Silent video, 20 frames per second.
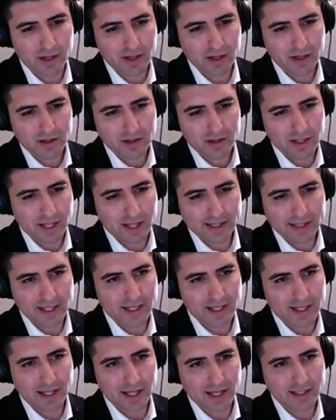collecting
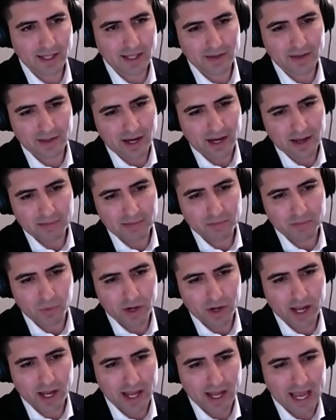collecting and then I,
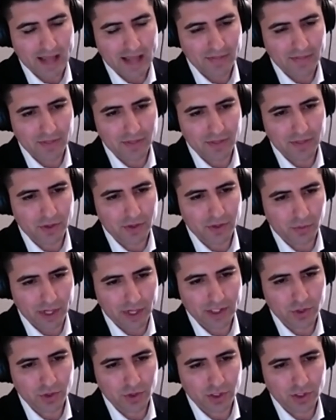when i had the
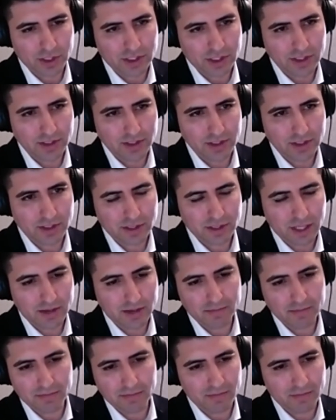resources
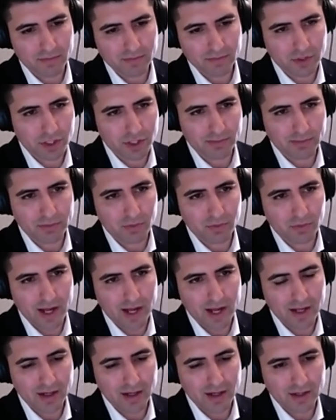i jumped
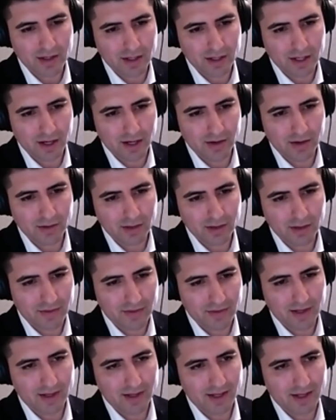right in you know and
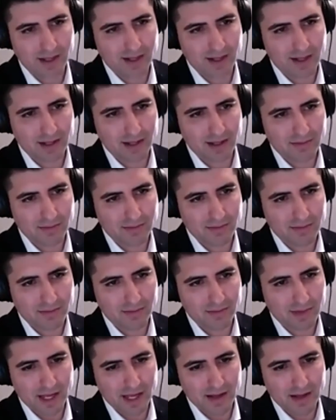then it,
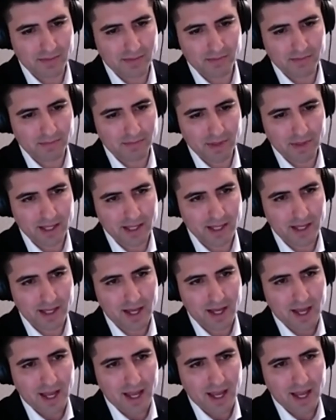it, it
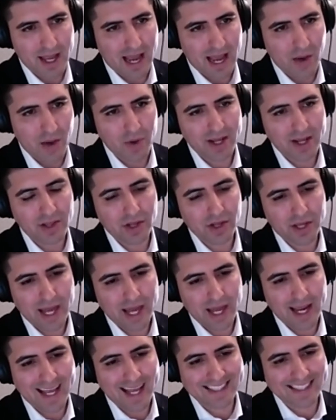it i wouldn't look at
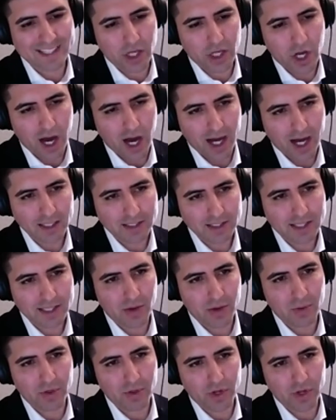it as a cost i
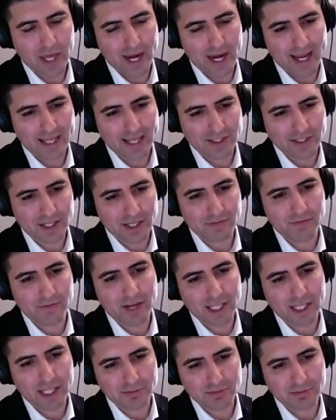would look at it as an
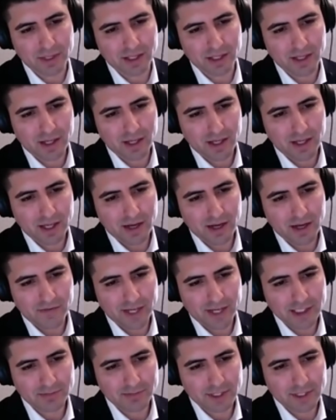investment An
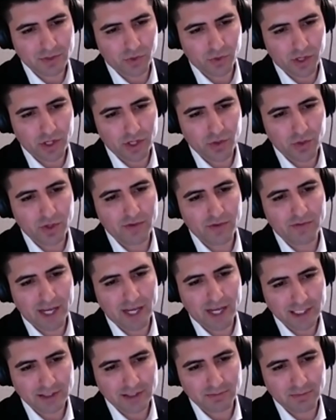investments where you
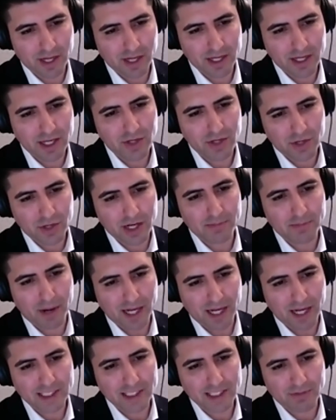invest money and you get a
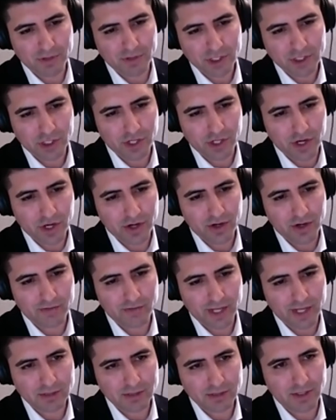positive return on your
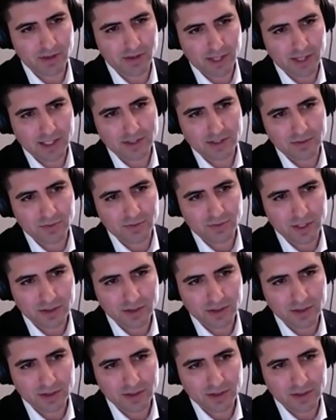investment that's what